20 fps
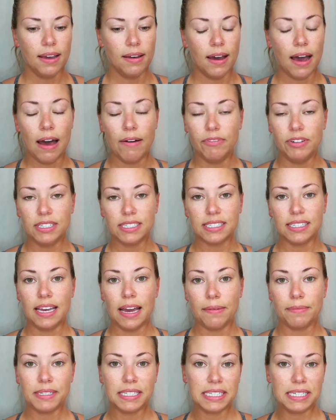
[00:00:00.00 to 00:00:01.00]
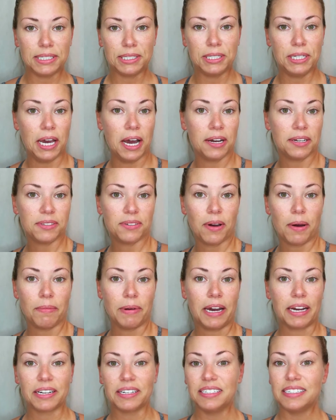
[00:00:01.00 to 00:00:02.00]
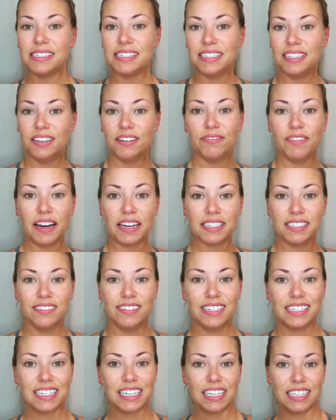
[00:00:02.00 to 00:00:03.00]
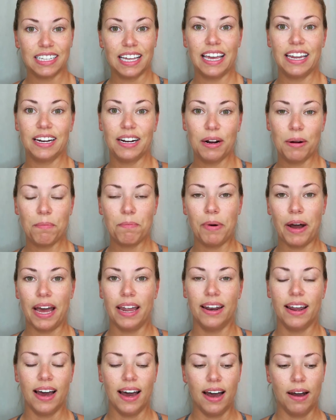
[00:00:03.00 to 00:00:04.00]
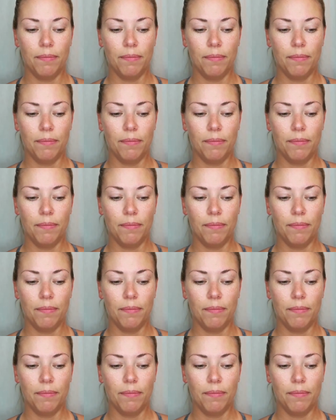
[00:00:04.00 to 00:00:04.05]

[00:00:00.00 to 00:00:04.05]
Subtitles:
Obviously, I'm still young, so I'm not going to see the effects of it till later, but